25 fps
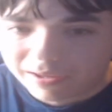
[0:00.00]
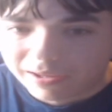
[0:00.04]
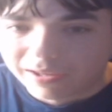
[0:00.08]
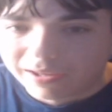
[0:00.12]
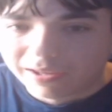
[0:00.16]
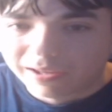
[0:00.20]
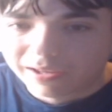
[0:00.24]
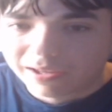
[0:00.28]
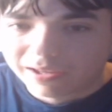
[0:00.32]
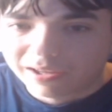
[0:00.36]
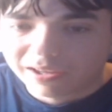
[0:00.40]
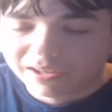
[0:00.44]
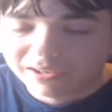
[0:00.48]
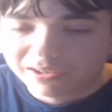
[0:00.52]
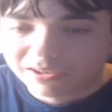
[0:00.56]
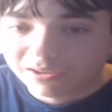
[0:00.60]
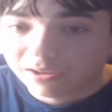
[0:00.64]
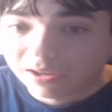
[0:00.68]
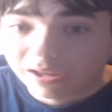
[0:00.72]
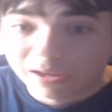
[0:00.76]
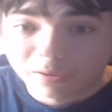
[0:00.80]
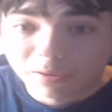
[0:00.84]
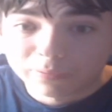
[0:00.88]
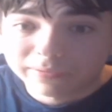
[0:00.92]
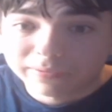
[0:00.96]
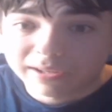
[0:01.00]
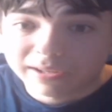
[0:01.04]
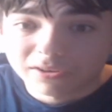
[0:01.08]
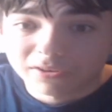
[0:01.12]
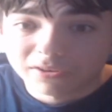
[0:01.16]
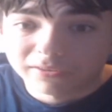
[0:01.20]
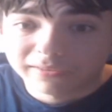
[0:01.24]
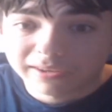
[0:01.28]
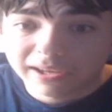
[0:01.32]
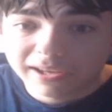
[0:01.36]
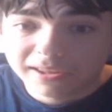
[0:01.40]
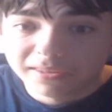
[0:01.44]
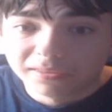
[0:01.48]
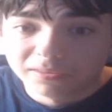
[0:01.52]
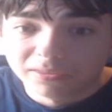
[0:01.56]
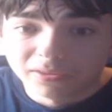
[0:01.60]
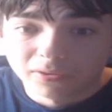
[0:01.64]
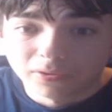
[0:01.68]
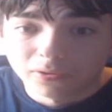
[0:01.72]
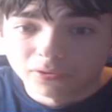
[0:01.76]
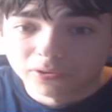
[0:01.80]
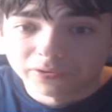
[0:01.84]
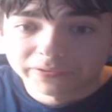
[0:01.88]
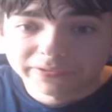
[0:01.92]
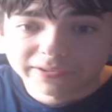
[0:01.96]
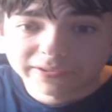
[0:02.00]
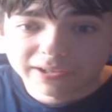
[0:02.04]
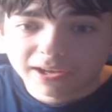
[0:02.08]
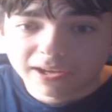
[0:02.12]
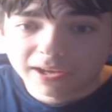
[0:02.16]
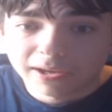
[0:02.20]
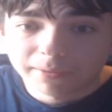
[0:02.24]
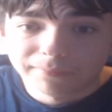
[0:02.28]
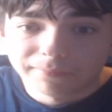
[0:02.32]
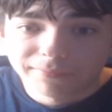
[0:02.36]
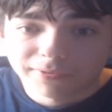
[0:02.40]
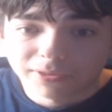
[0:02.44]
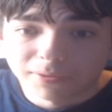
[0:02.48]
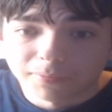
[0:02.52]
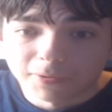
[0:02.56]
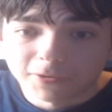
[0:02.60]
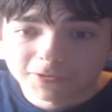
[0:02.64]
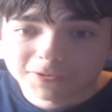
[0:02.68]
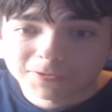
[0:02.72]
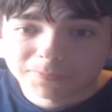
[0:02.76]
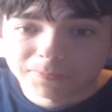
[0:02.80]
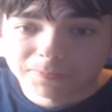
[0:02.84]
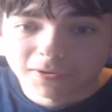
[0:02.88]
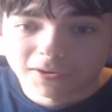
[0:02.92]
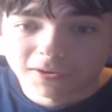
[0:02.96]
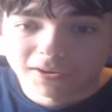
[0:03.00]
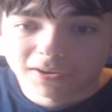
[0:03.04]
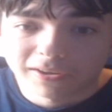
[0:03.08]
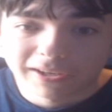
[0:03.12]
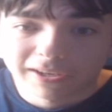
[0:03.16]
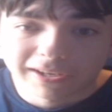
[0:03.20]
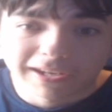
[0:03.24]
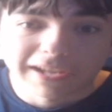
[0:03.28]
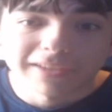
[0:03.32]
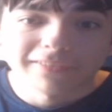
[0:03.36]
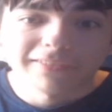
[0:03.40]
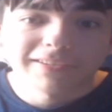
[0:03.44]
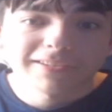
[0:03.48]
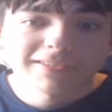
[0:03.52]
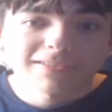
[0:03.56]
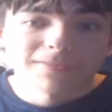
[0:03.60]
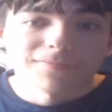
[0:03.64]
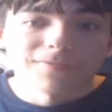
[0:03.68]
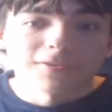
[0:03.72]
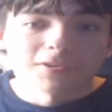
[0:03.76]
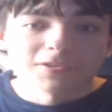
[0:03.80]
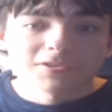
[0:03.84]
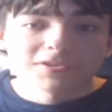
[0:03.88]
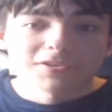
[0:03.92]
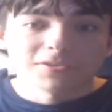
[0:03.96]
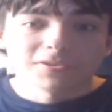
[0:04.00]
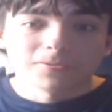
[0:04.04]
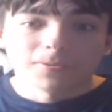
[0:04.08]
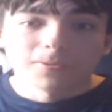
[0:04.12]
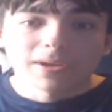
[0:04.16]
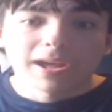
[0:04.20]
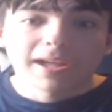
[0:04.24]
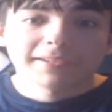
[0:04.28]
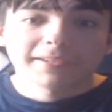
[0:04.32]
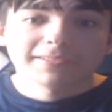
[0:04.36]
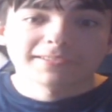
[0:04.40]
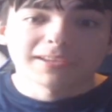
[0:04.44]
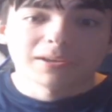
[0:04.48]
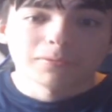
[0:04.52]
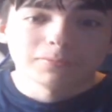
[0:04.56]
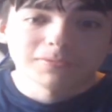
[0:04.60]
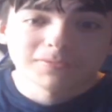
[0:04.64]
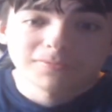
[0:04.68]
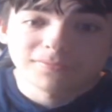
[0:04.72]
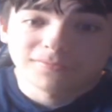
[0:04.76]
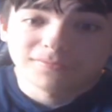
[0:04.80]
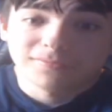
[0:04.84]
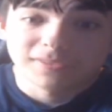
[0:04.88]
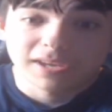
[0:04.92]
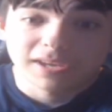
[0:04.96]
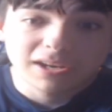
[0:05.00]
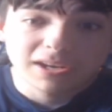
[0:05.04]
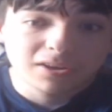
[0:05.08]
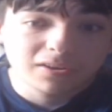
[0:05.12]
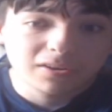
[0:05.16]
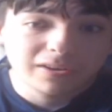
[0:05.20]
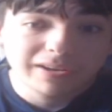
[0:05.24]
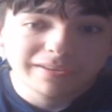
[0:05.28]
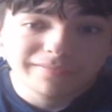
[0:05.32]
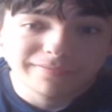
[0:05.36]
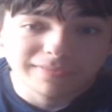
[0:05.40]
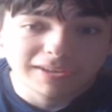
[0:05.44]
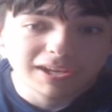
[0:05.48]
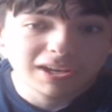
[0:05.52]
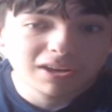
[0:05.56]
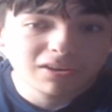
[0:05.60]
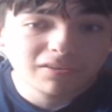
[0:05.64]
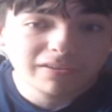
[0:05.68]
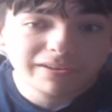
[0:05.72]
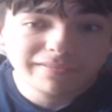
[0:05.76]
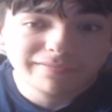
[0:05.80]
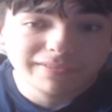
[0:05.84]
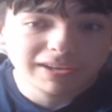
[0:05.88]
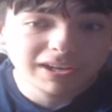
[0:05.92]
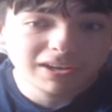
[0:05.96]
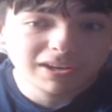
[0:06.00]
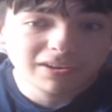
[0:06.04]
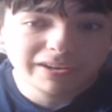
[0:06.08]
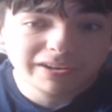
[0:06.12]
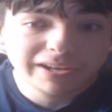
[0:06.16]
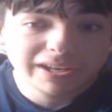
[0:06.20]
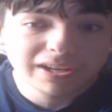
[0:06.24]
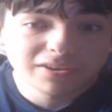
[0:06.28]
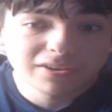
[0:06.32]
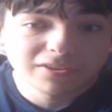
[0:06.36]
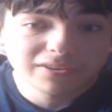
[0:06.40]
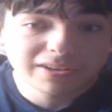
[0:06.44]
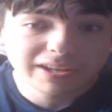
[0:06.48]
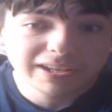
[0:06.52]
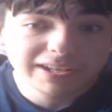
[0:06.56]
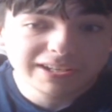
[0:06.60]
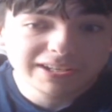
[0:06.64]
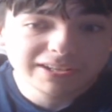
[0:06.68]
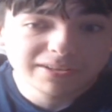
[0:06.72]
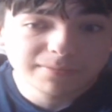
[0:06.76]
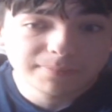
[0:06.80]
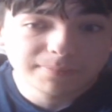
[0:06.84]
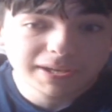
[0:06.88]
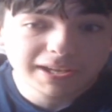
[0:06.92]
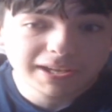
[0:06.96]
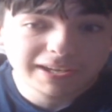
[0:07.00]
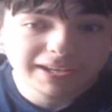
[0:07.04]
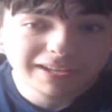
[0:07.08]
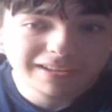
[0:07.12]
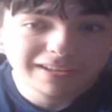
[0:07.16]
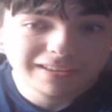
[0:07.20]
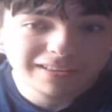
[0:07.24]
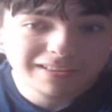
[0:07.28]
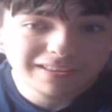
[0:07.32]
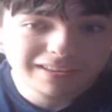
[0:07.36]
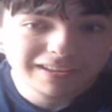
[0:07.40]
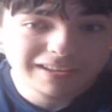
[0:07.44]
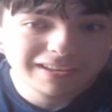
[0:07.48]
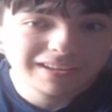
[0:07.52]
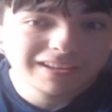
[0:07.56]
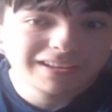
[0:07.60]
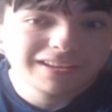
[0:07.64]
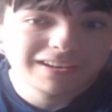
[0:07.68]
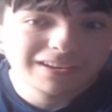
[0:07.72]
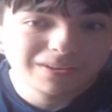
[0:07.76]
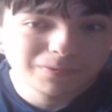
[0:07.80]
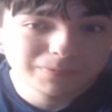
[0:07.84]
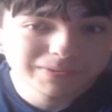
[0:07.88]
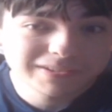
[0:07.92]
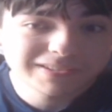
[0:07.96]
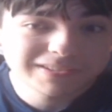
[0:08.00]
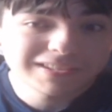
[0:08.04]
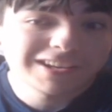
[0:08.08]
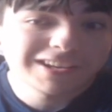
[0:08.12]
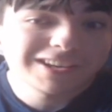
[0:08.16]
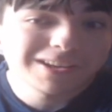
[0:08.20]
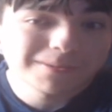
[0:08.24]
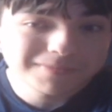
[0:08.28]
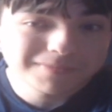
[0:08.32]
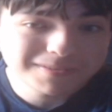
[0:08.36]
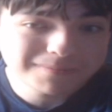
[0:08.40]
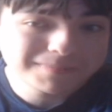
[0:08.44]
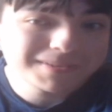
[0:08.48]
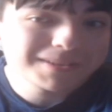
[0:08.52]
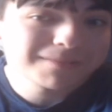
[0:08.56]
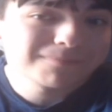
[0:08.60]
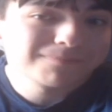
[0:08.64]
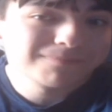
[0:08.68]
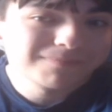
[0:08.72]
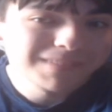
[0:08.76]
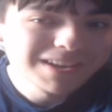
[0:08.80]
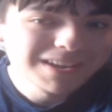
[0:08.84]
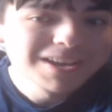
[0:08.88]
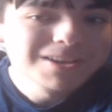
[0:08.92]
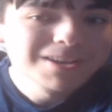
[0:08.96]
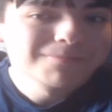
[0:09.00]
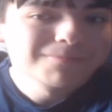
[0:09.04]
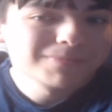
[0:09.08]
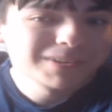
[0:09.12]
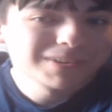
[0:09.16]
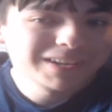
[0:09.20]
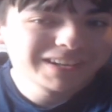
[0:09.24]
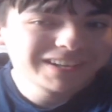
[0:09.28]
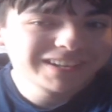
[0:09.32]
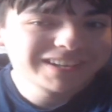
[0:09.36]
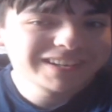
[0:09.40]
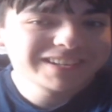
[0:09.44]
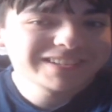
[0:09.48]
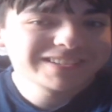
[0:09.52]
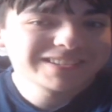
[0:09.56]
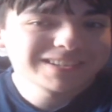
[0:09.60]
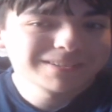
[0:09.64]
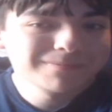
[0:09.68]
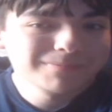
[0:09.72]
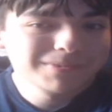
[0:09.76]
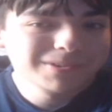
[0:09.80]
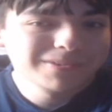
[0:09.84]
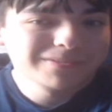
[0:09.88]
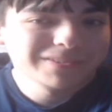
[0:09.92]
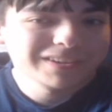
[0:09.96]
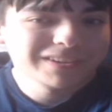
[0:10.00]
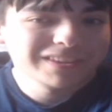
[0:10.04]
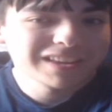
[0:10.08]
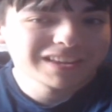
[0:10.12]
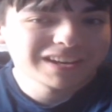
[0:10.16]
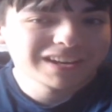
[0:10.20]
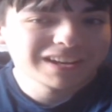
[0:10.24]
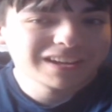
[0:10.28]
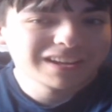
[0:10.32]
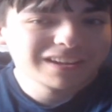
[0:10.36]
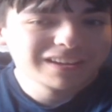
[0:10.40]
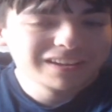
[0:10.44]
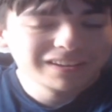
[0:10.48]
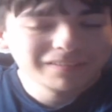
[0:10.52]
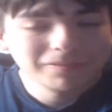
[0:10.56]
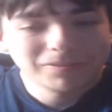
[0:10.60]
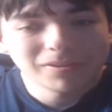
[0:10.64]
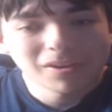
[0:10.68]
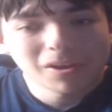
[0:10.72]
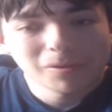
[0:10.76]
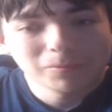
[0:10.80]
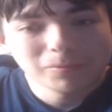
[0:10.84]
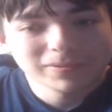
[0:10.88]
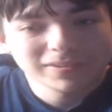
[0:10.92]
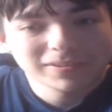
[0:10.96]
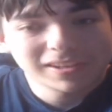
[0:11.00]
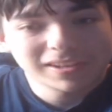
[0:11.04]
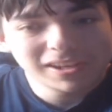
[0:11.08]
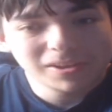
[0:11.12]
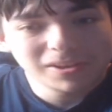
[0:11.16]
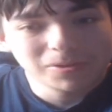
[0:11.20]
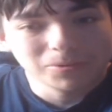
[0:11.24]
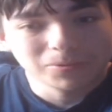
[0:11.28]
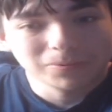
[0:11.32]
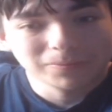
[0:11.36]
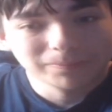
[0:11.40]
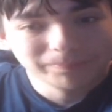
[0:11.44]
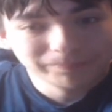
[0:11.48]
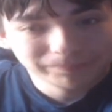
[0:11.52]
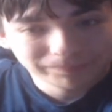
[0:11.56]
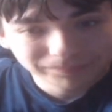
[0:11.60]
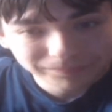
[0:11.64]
And I was entertained the whole time for the most part. Like, at least the first 2 acts, I was very, very, very entertained by it. And it was setting up to be a pretty decent movie that I thought was cute.